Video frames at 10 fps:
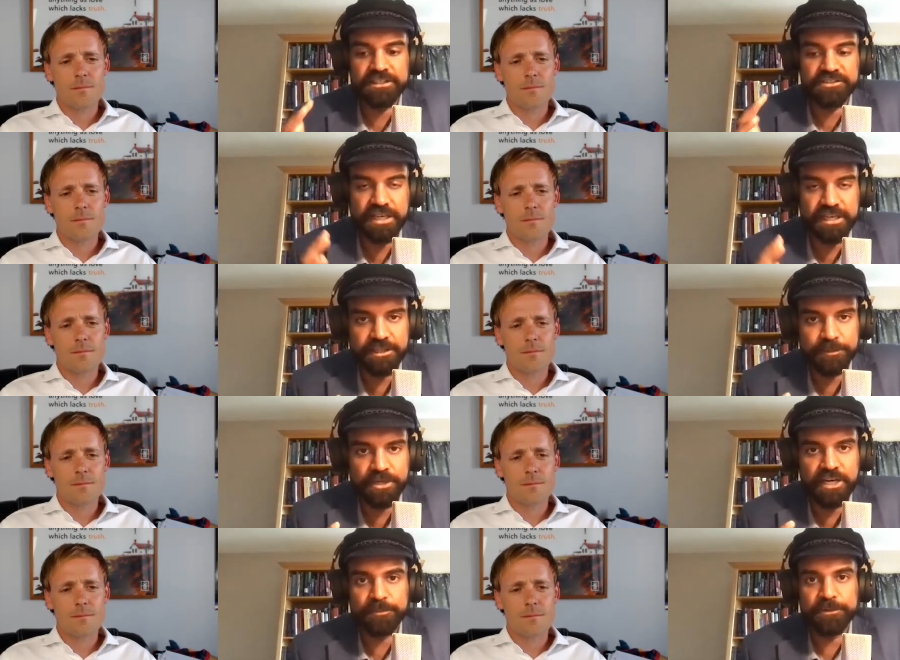Speaker 1: decided
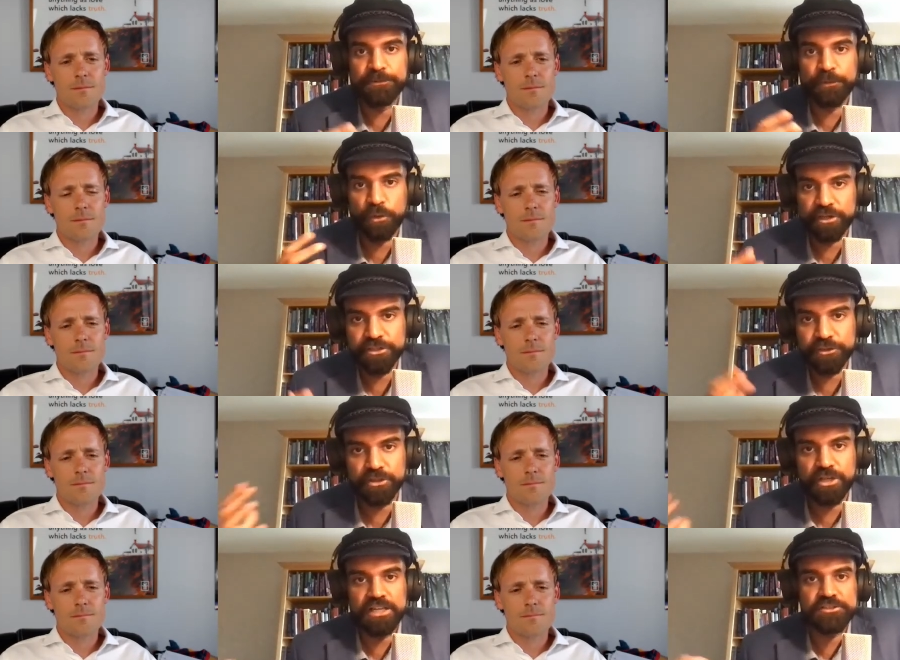upon before you
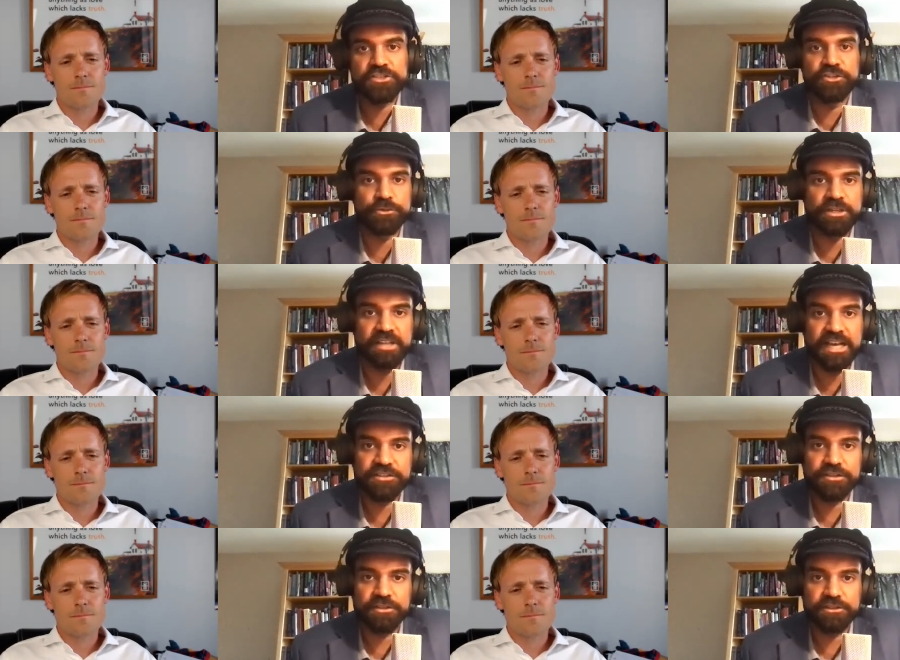launch into a
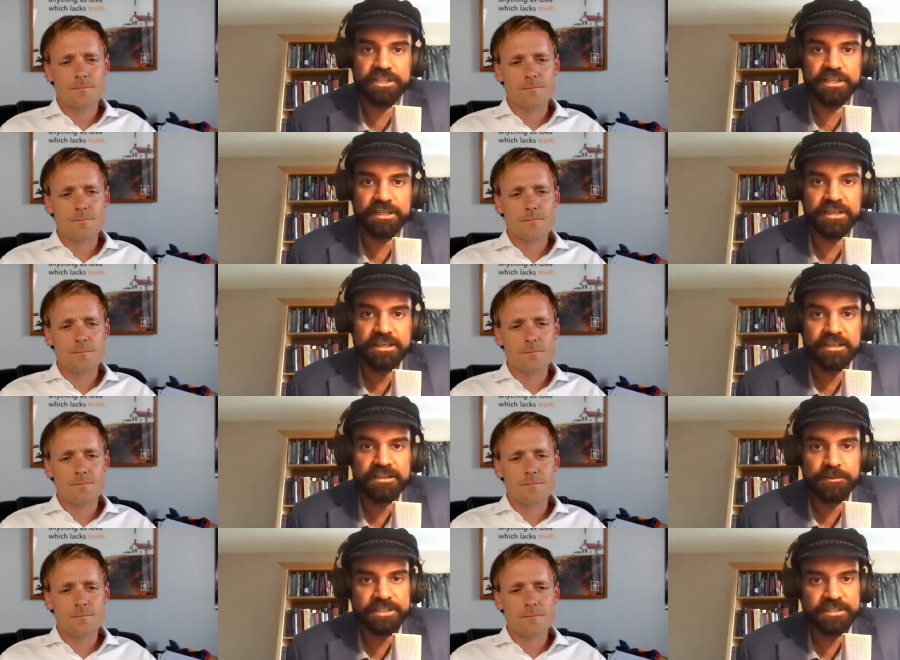classical learning
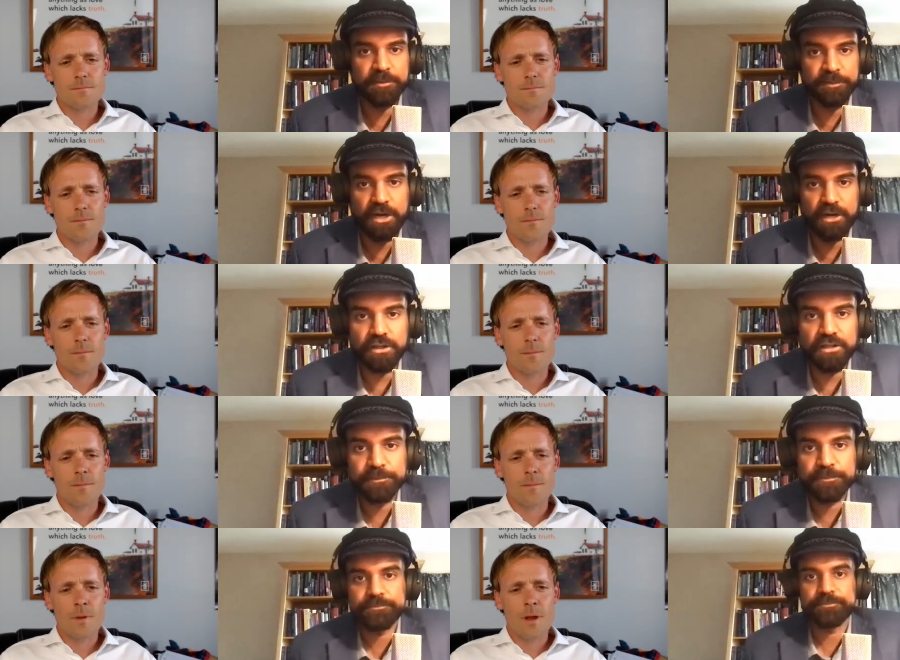type of model?
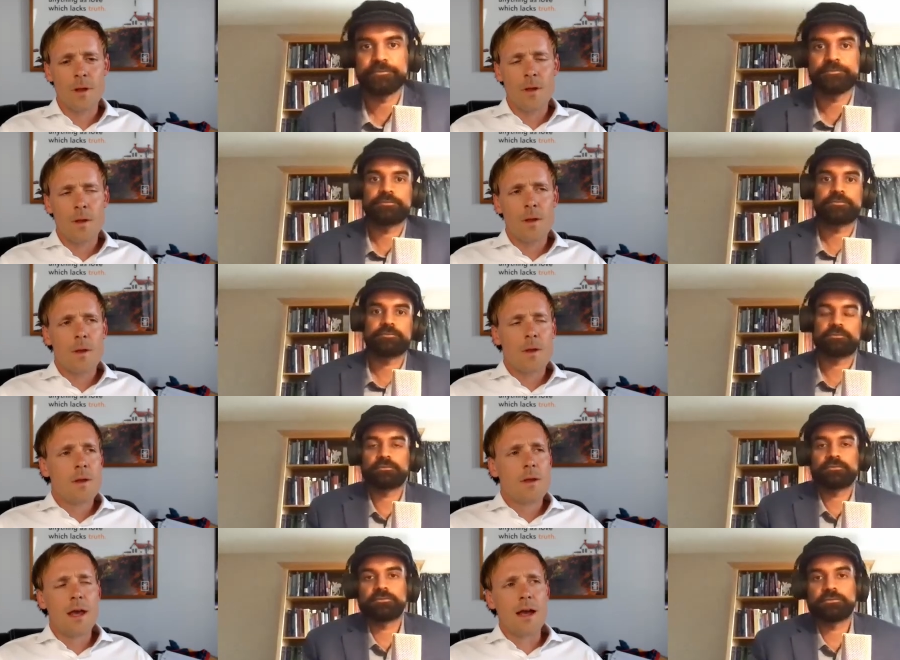
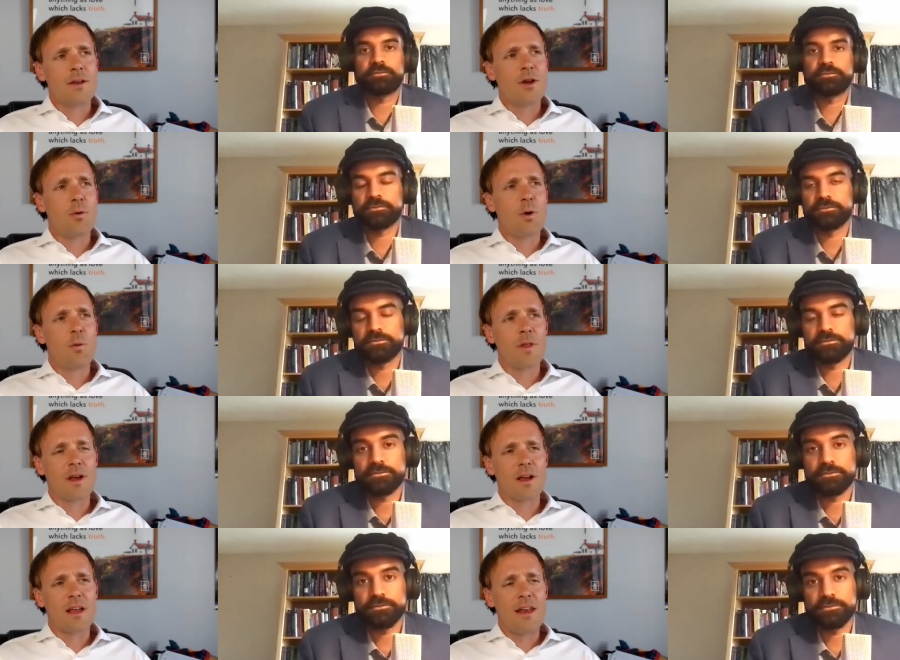
Speaker 2: Yeah, you know, one of
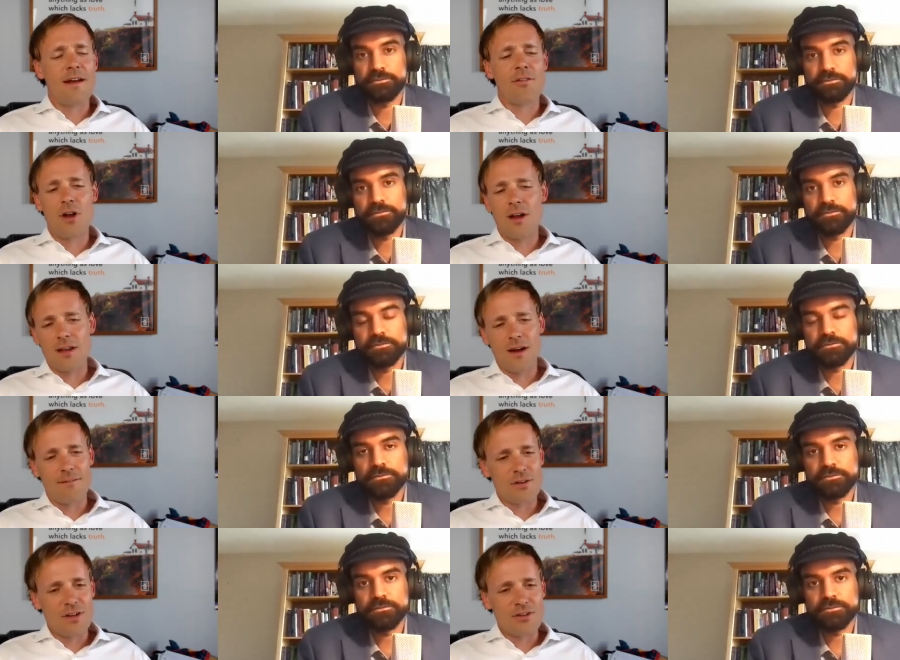the never-ending
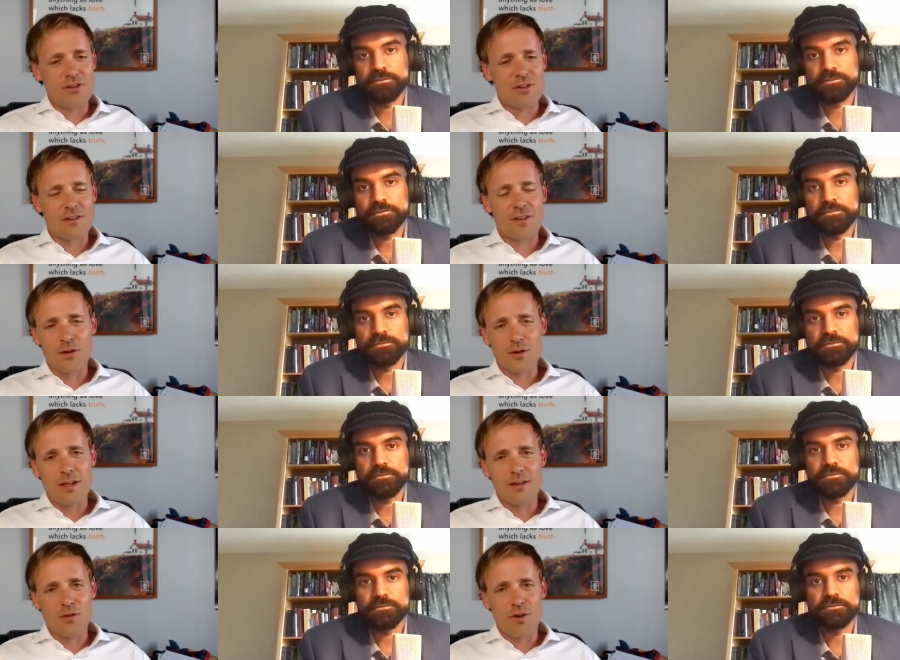conversations at
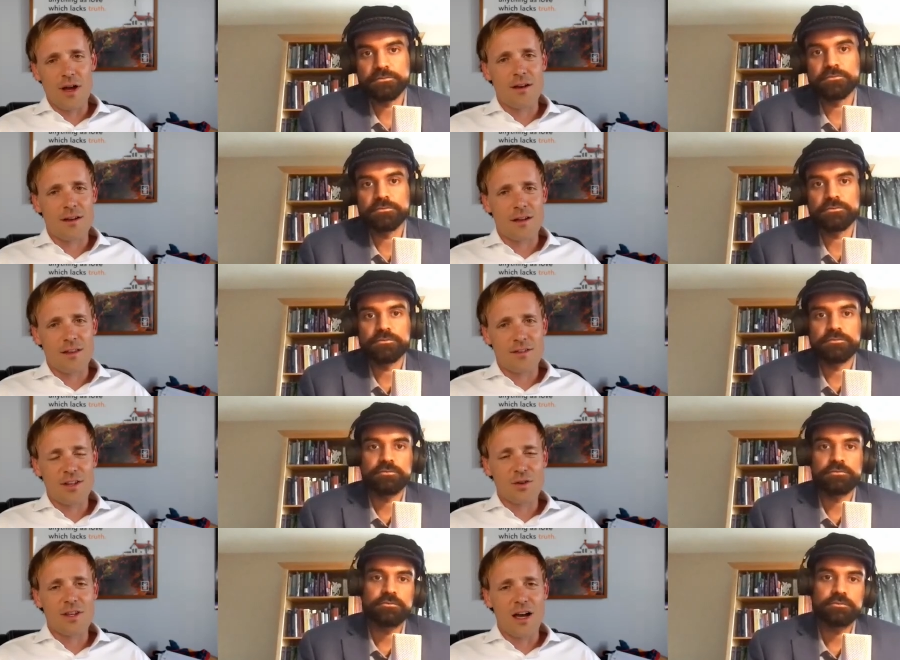CLT is around the
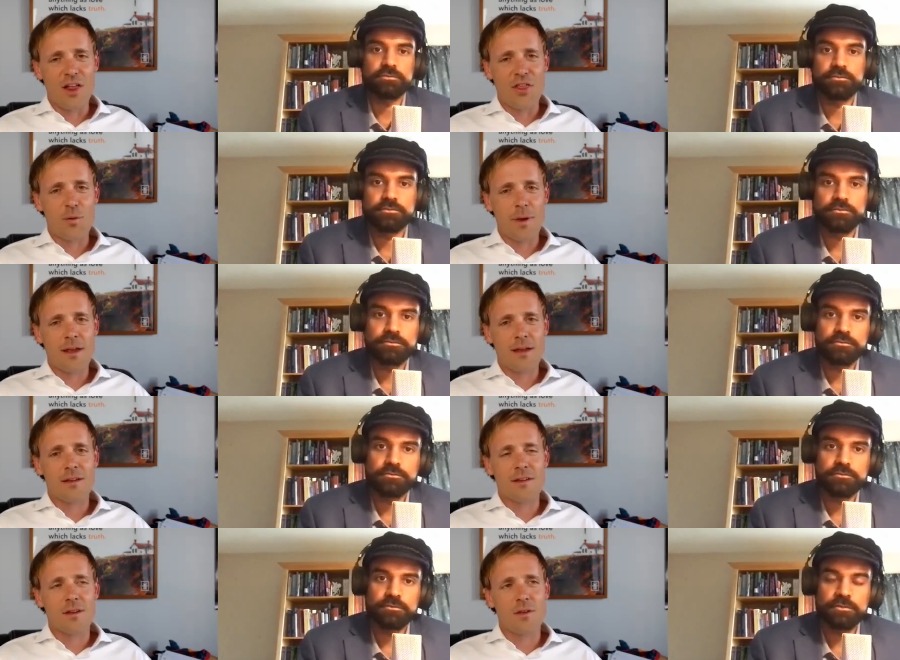CLT author
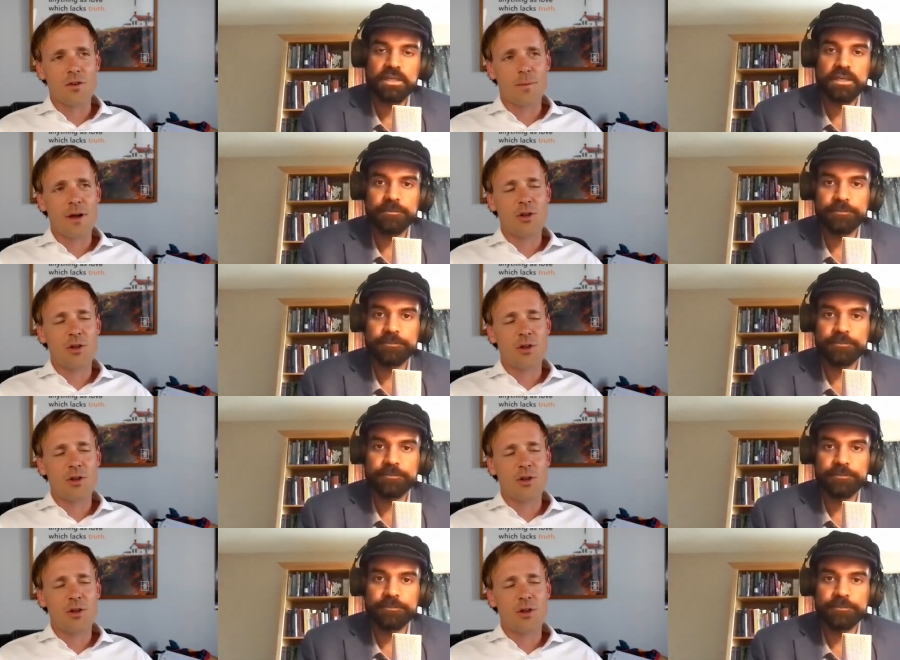bank, and so there's yeah. about